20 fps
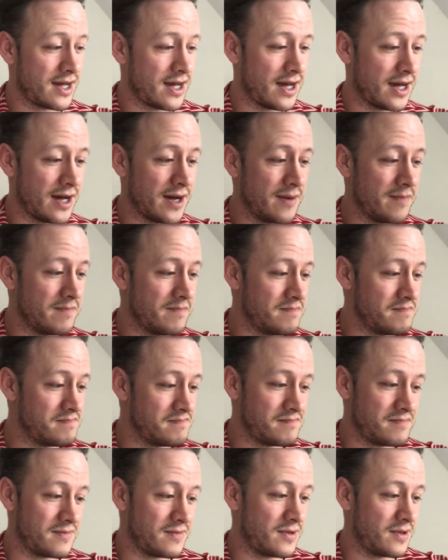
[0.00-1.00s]

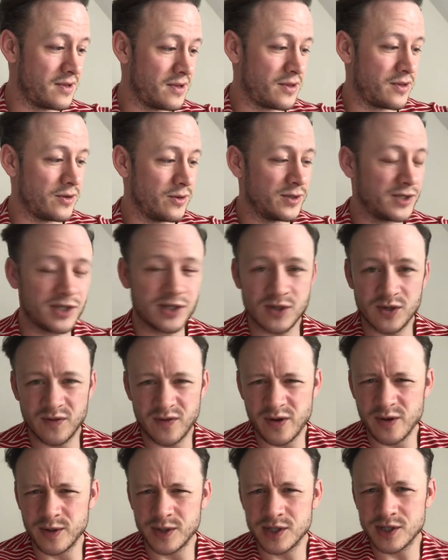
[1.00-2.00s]

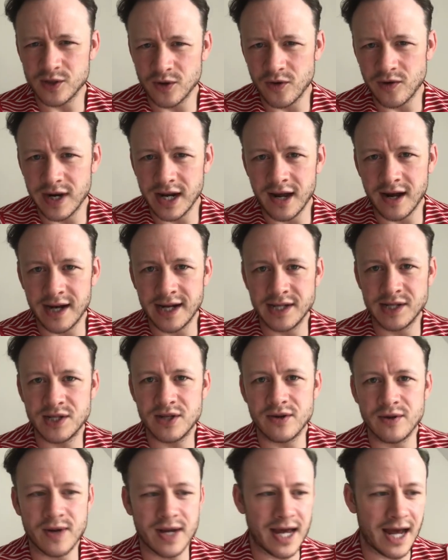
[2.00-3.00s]
storylines,
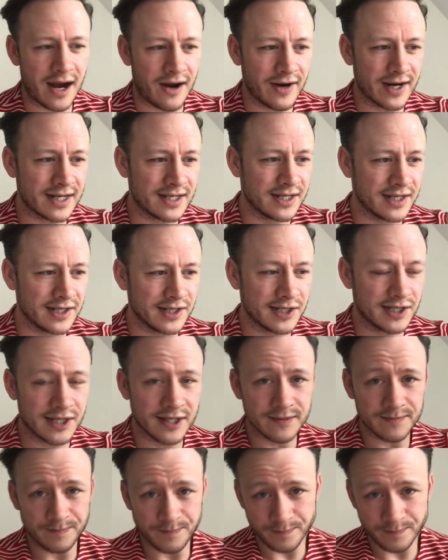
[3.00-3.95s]
through characters,